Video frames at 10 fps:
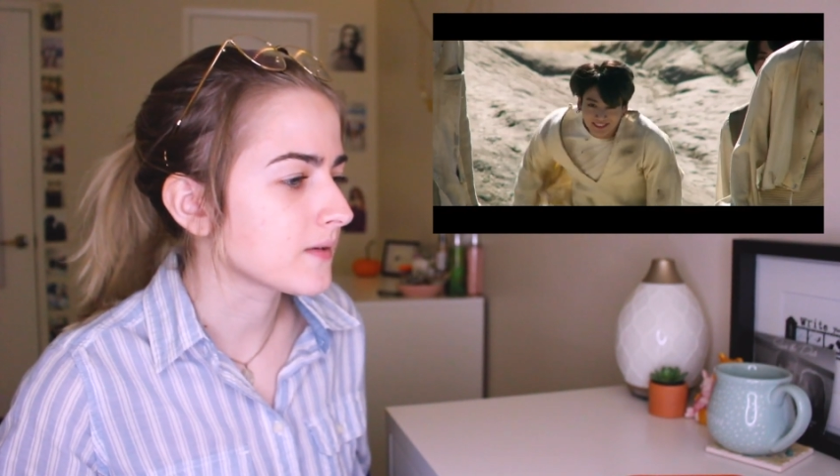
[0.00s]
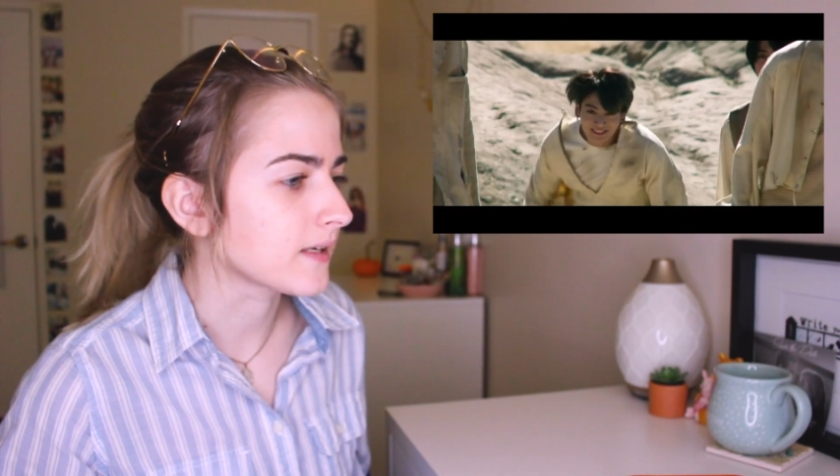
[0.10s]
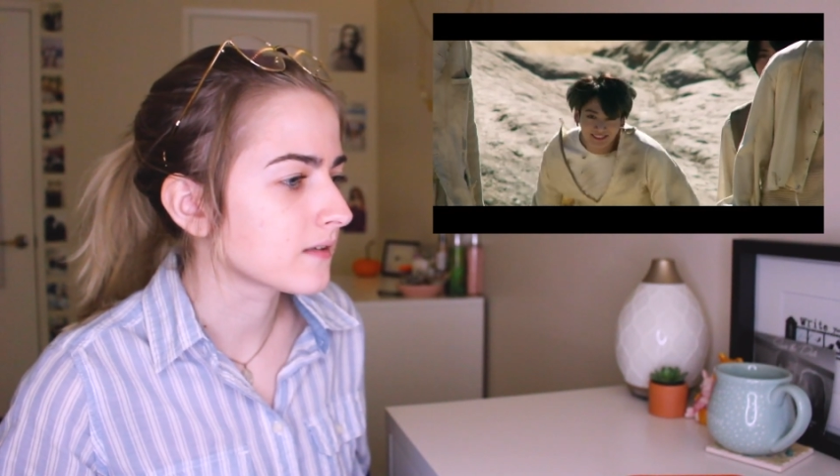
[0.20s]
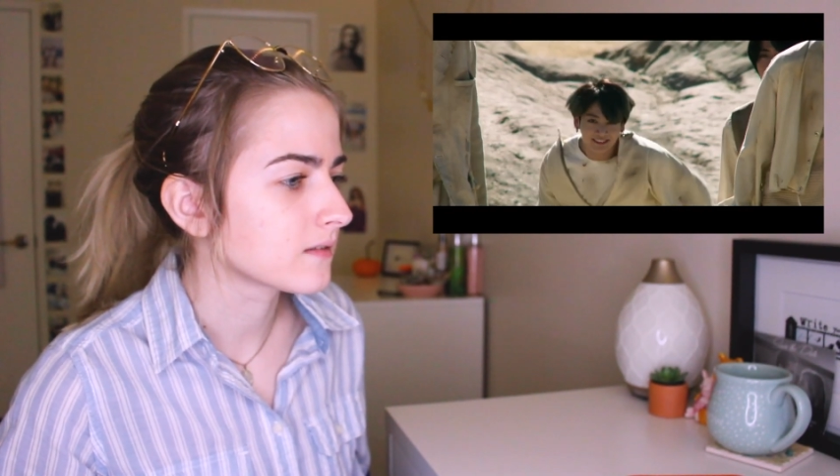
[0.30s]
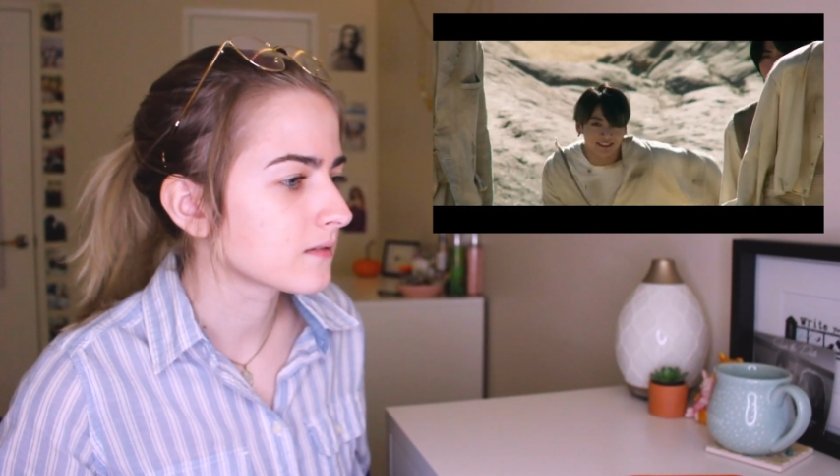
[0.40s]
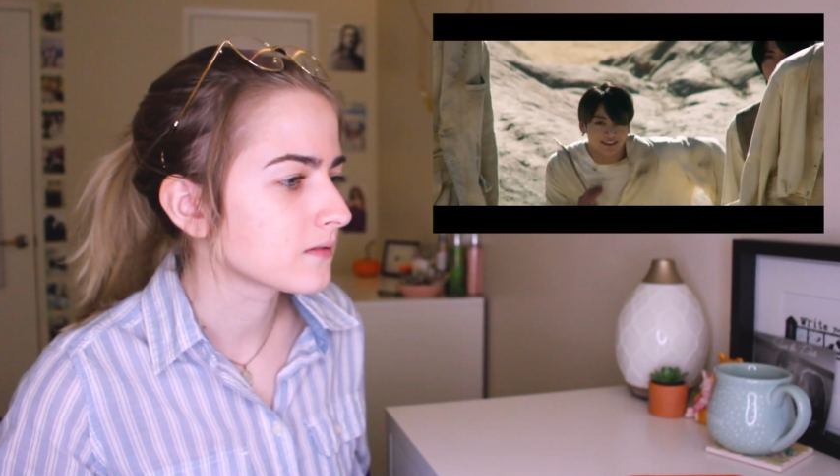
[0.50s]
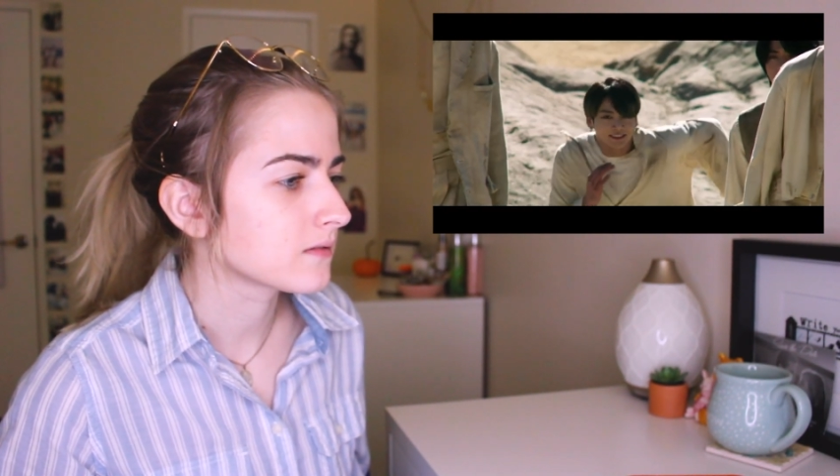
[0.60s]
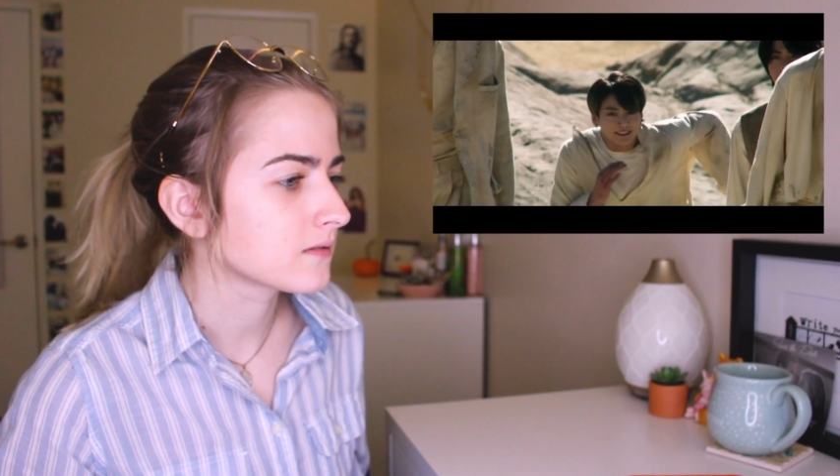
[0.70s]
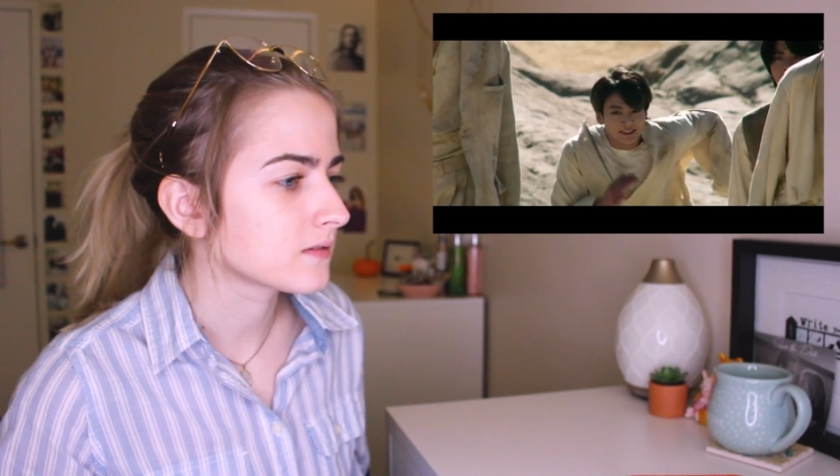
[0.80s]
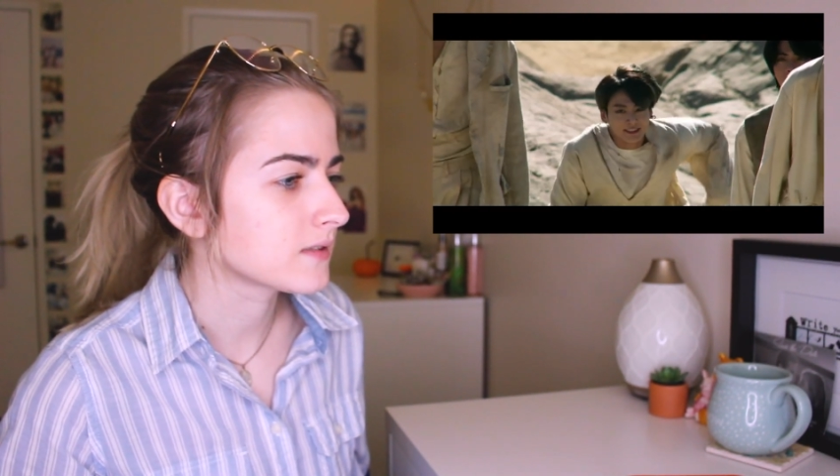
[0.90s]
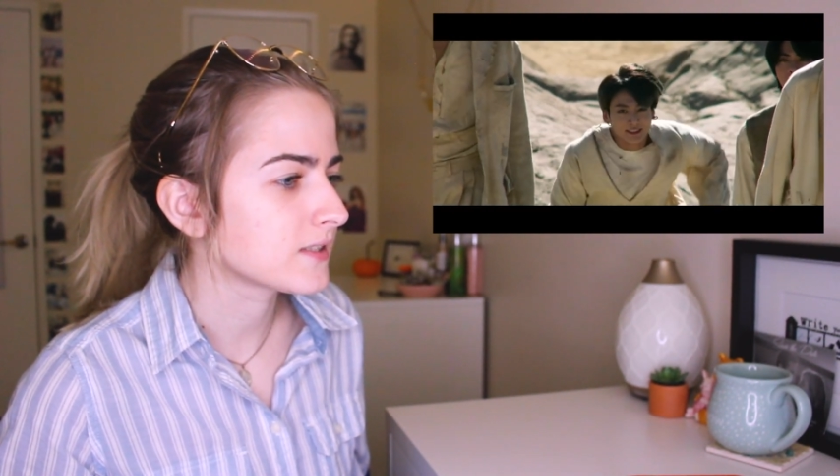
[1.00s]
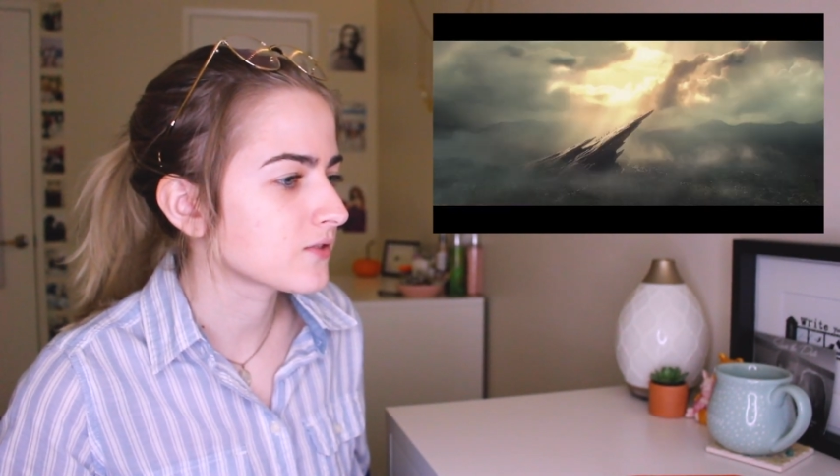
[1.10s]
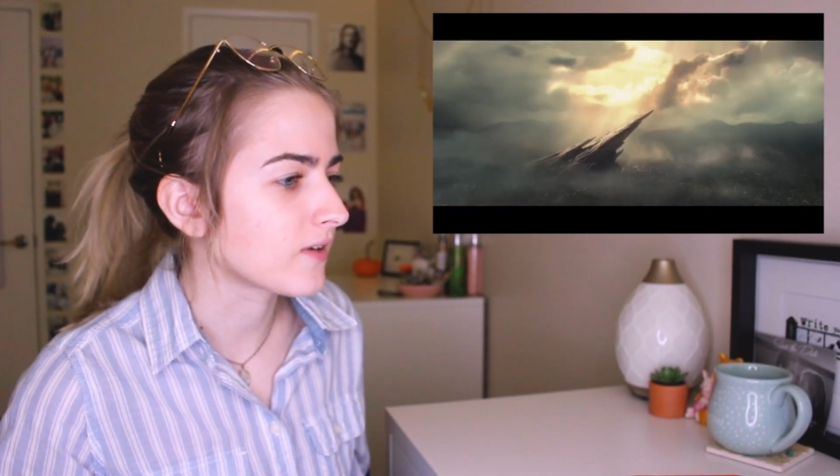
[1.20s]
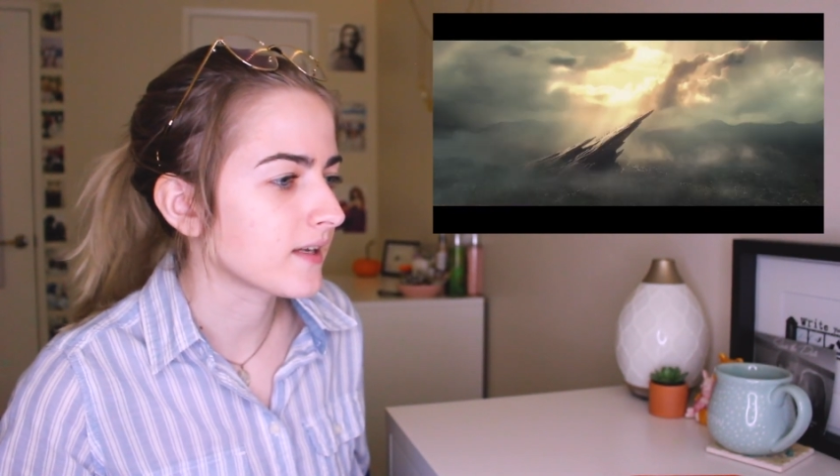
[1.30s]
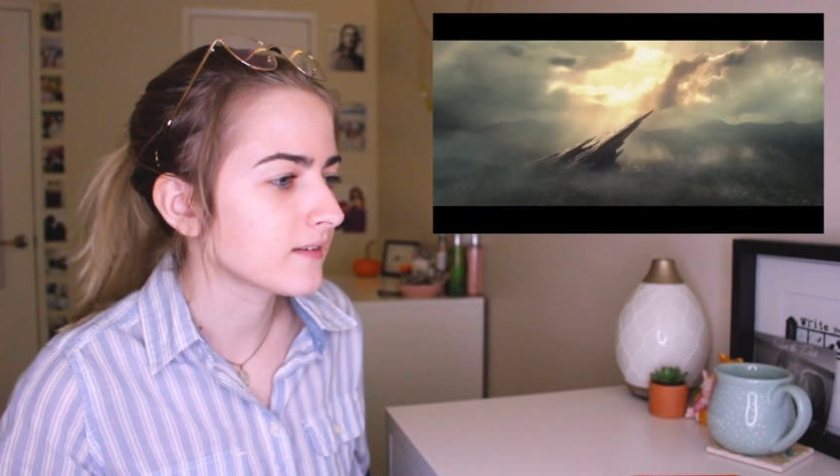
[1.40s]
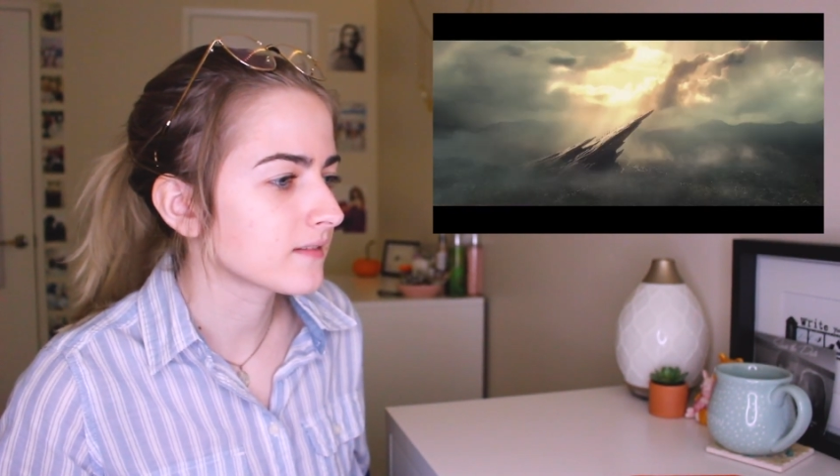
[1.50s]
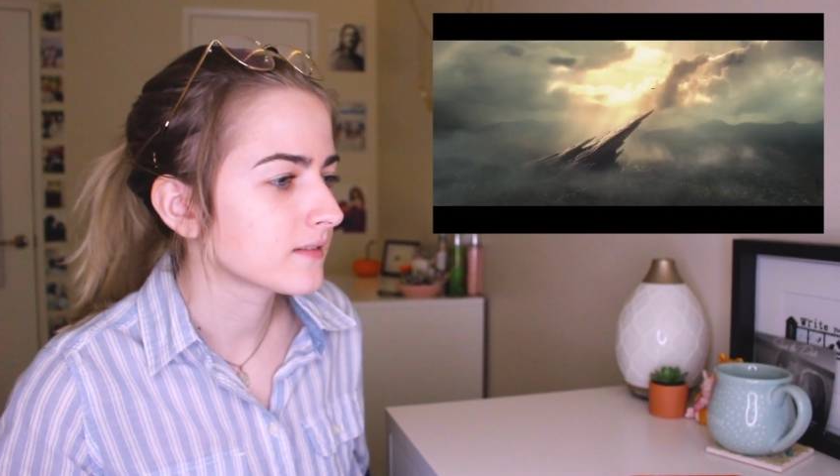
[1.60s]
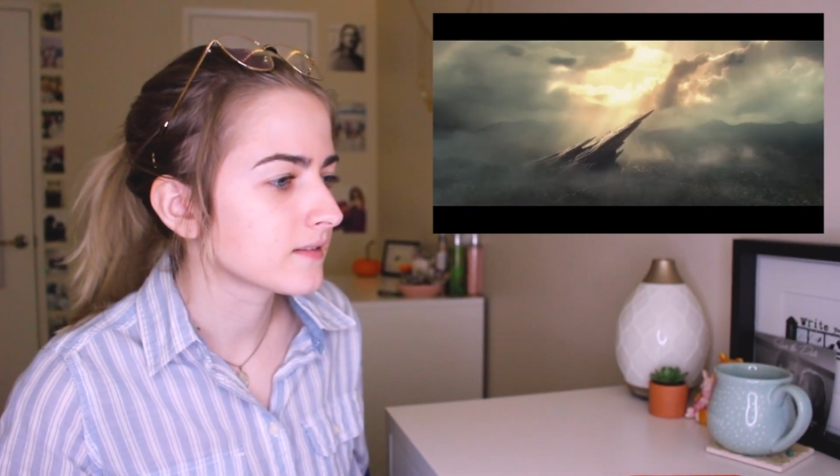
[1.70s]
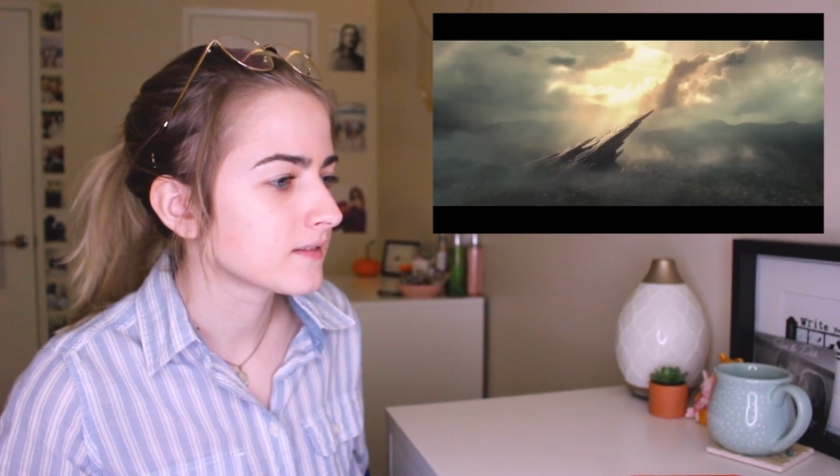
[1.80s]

doing? Is he just running?